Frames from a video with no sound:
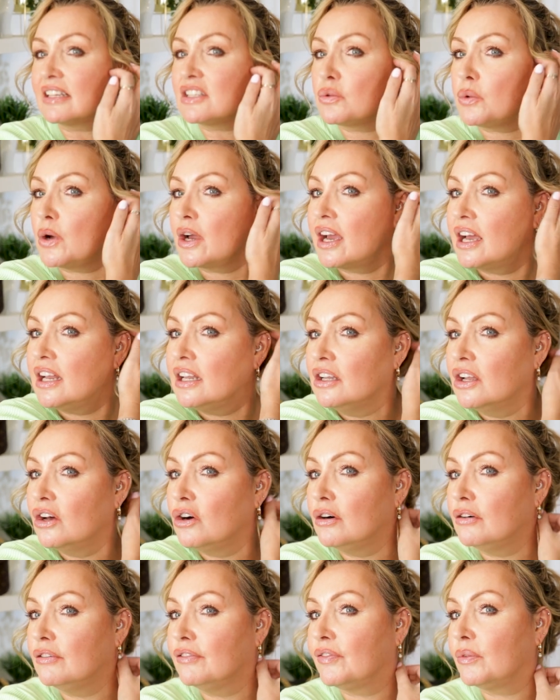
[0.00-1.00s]
That's why I
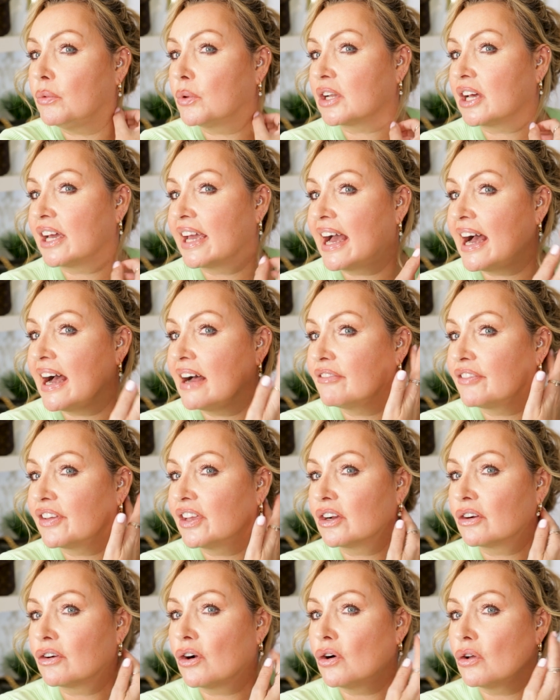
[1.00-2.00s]
love what I have
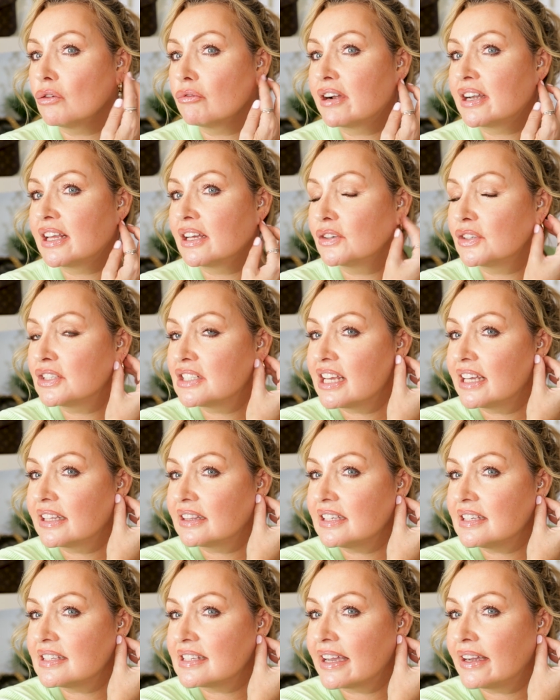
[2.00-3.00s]
here already. I'm gonna take
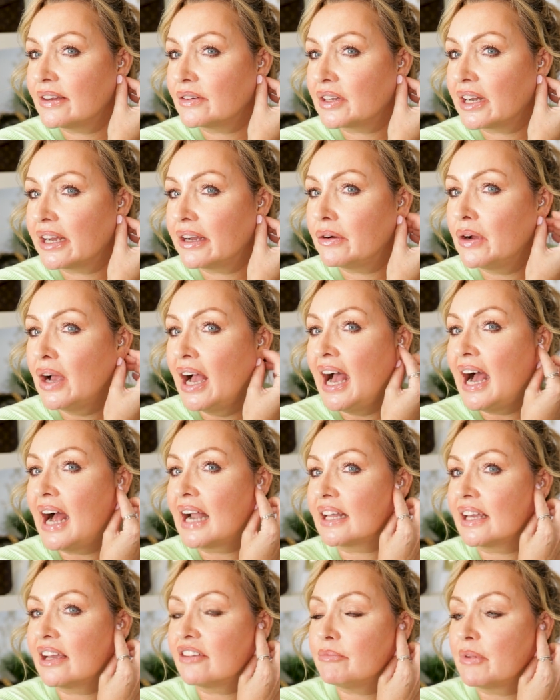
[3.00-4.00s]
these out now,
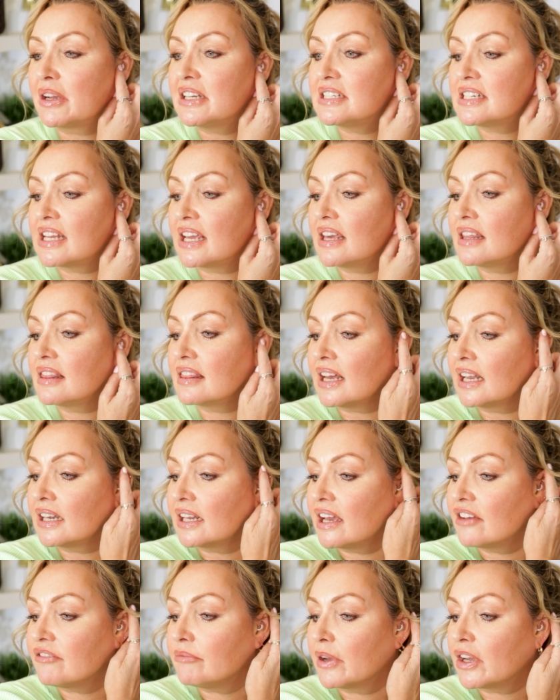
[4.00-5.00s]
and I have my date, and I
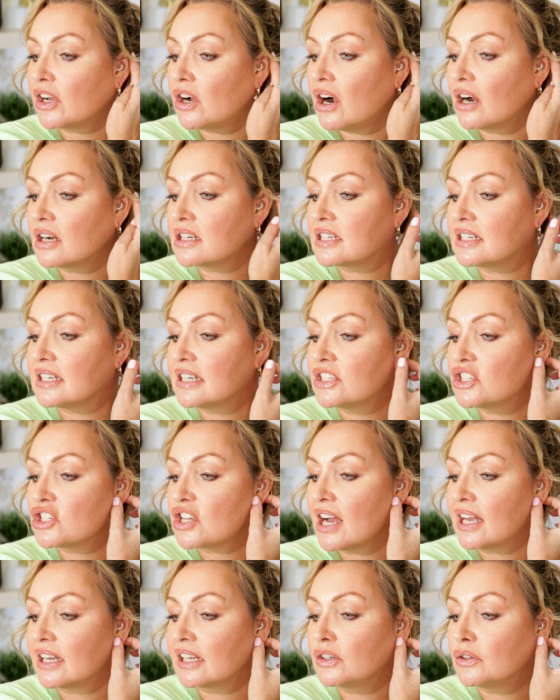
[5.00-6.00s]
have my cartilage,
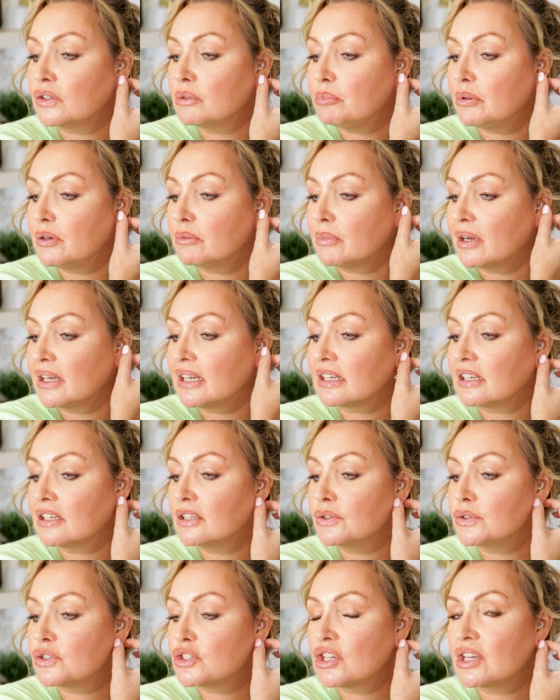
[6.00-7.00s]
and I'm gonna put my little
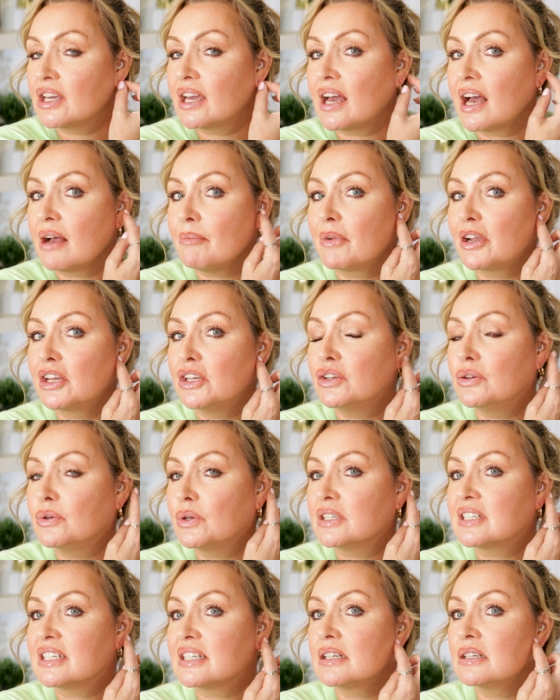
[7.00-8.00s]
Lucia and my new
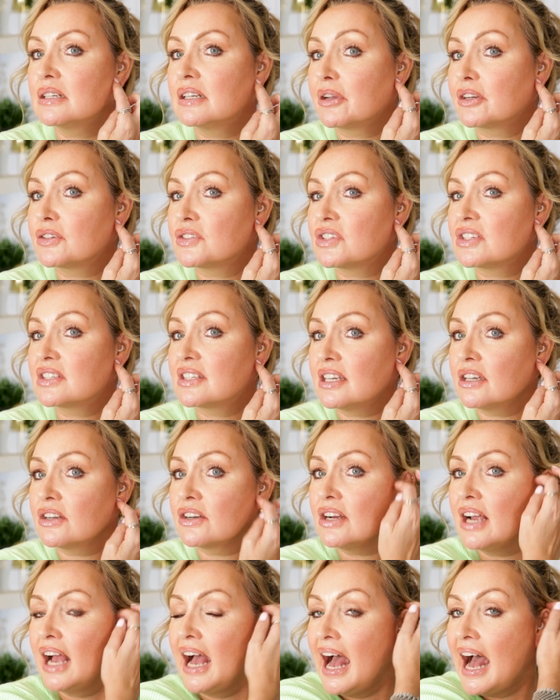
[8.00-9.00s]
Idyl piercings
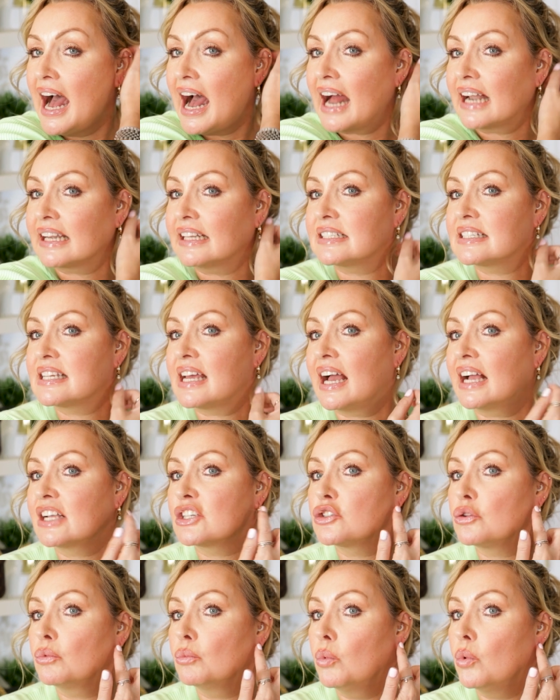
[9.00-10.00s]
here and
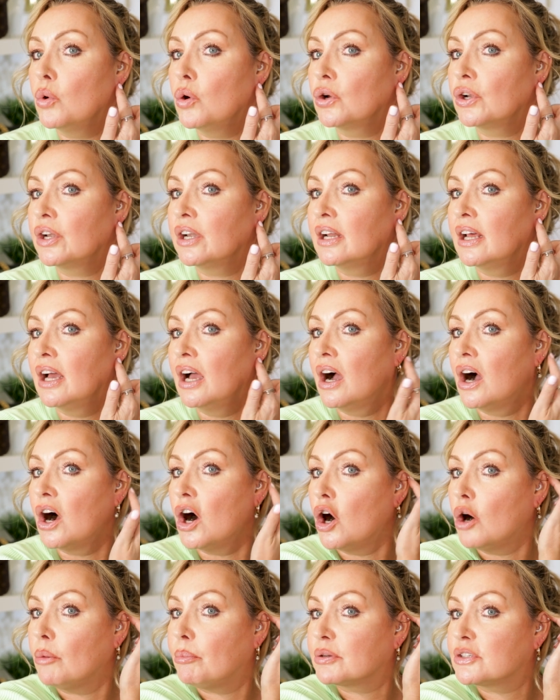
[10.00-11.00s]
attach one
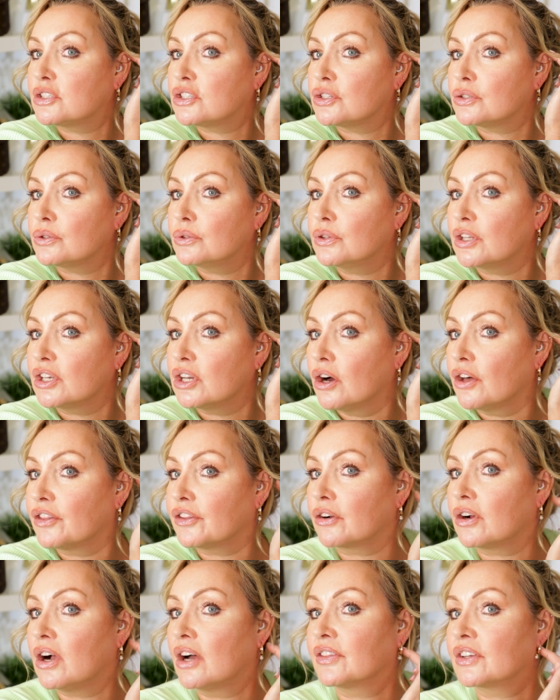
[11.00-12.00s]
up to the
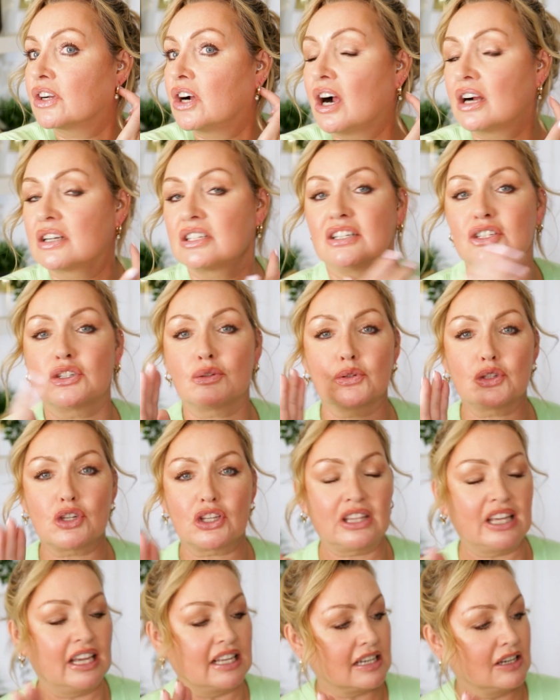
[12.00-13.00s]
other on the cartilage, which I
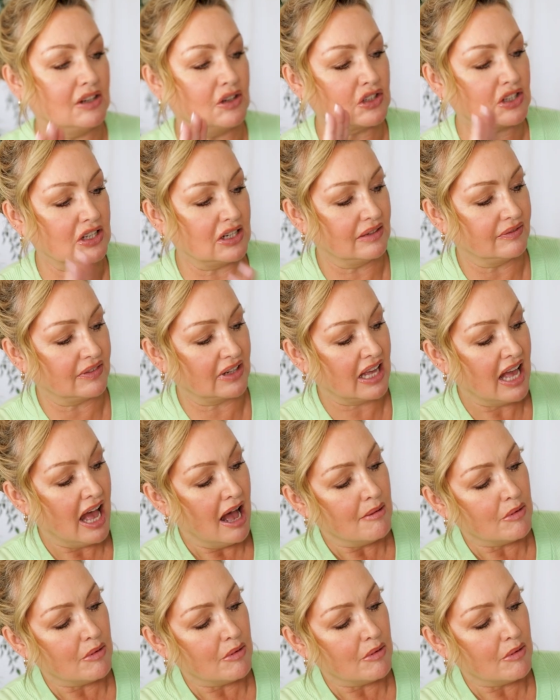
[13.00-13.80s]
think looks lovely.